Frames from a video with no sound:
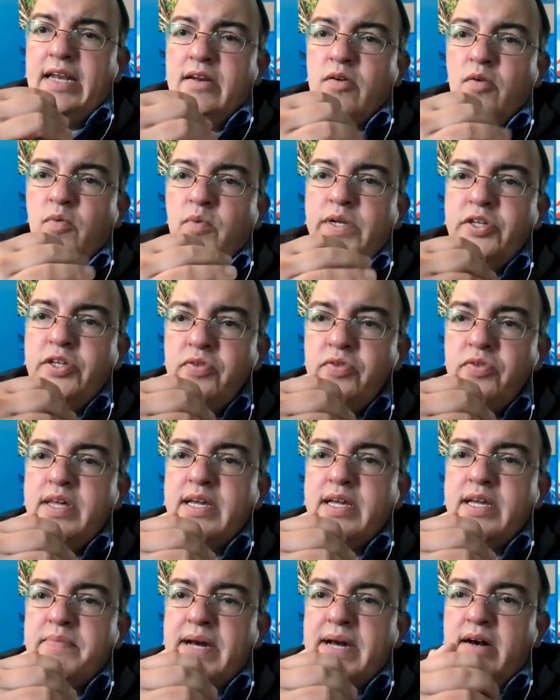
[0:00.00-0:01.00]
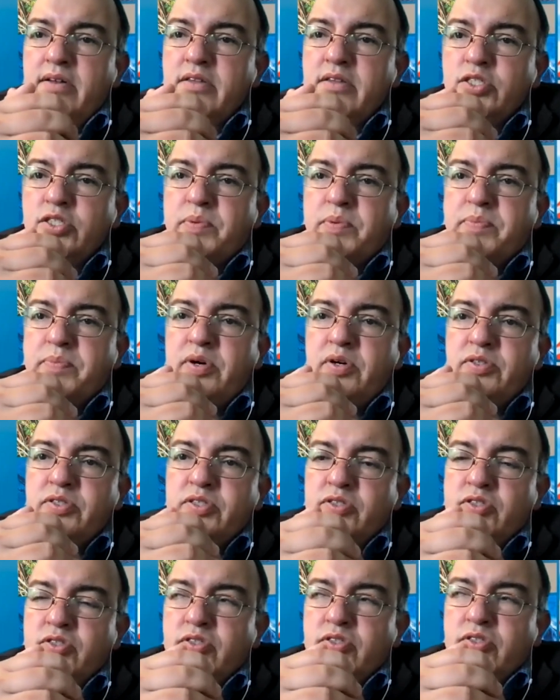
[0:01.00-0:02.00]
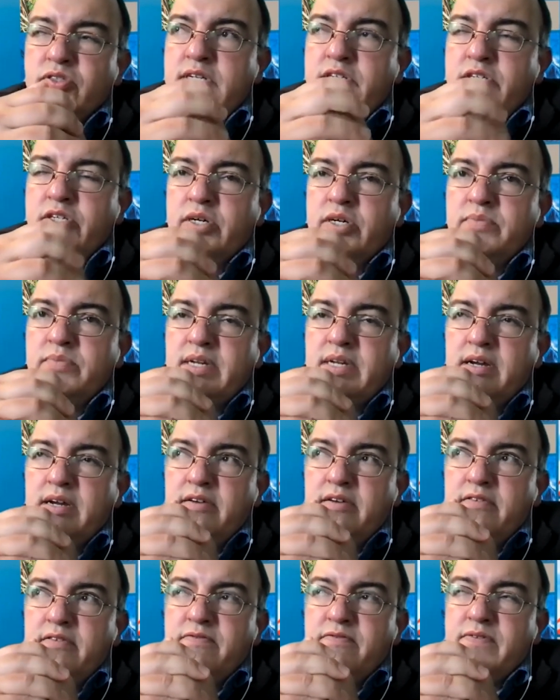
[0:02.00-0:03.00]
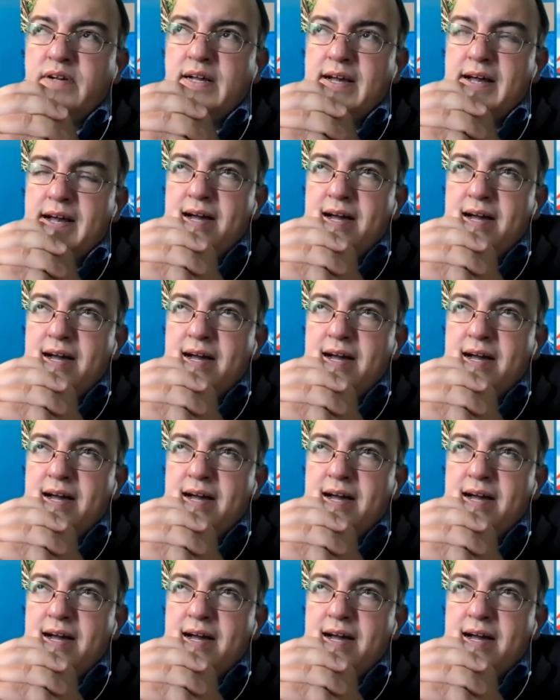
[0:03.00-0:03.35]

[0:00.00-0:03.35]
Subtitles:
And we do think about those proposals in terms of,